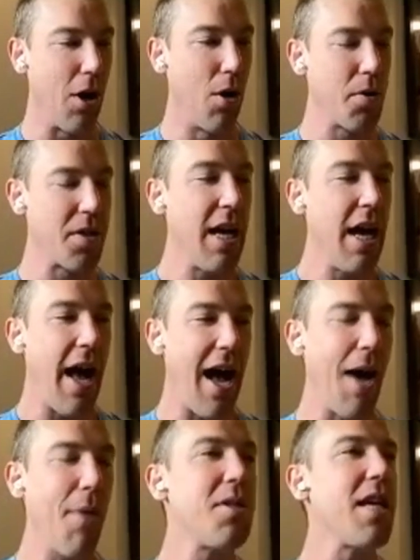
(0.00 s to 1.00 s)
the dose.
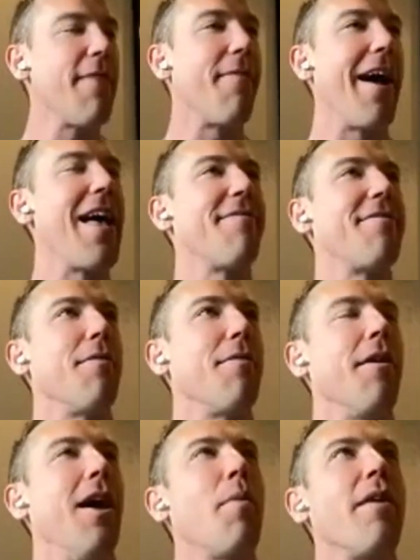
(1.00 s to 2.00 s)
I would say if I have
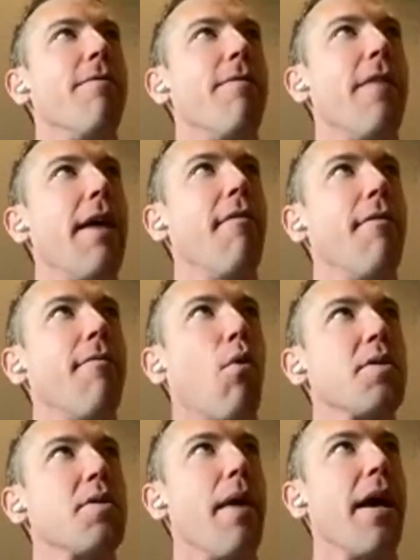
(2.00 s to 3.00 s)
to, one of my favorite
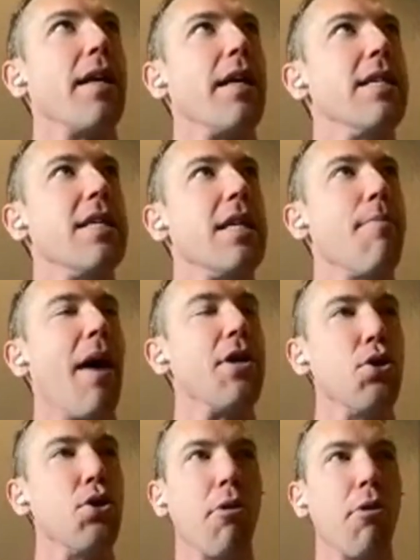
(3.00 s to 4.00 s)
forms of magnesium,
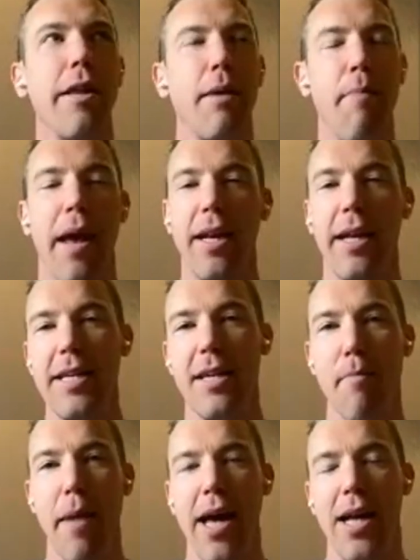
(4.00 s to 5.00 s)
I do really like
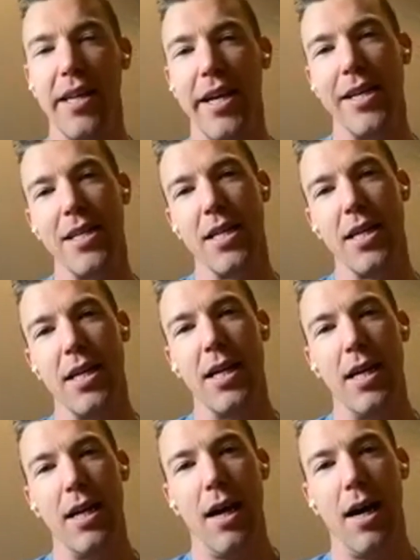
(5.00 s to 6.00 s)
magnesium malate.
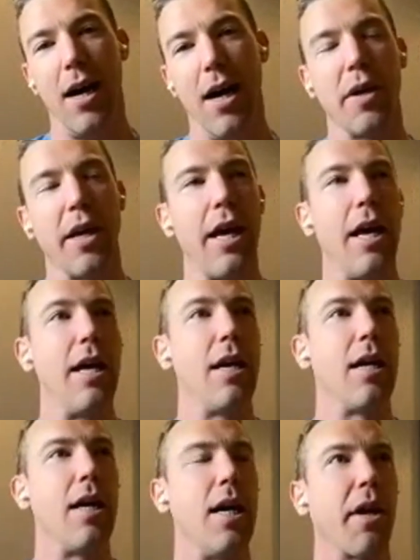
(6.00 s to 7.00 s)
So
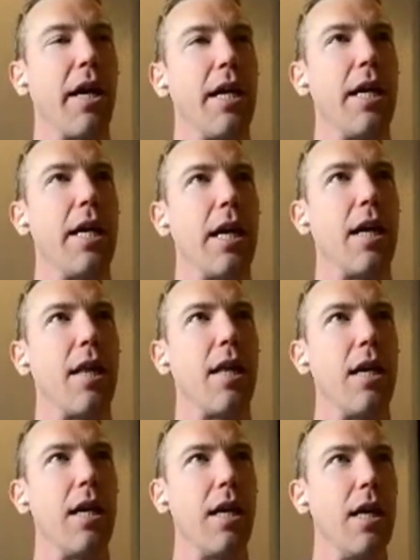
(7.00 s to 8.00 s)
again, you're
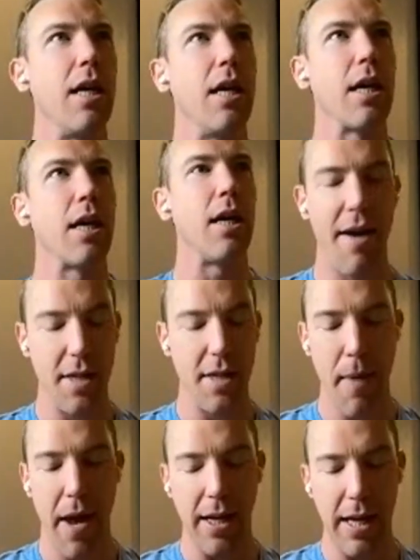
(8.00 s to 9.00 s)
getting
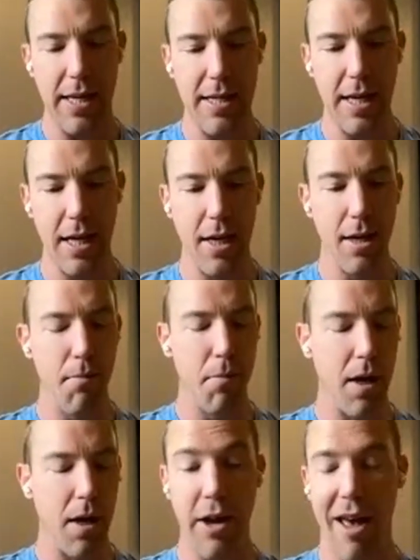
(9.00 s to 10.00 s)
obviously the
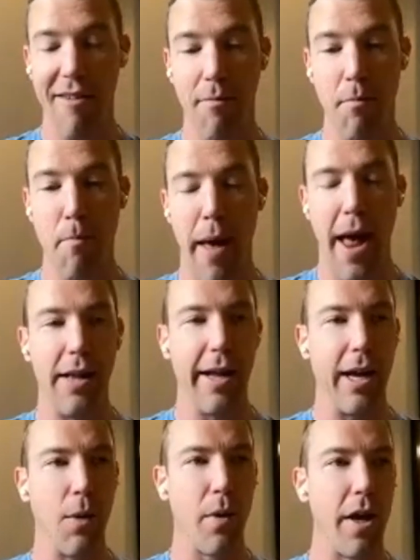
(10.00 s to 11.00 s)
magnesium, and then you have
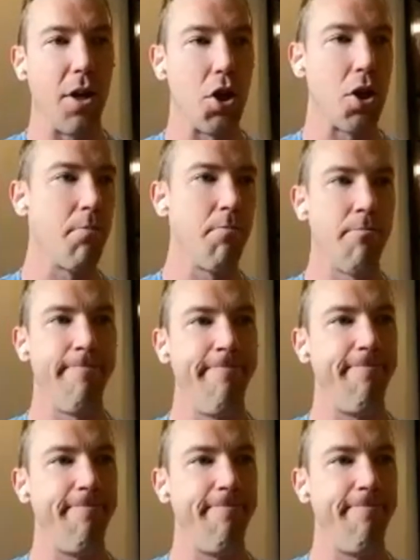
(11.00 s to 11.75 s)
malate, which,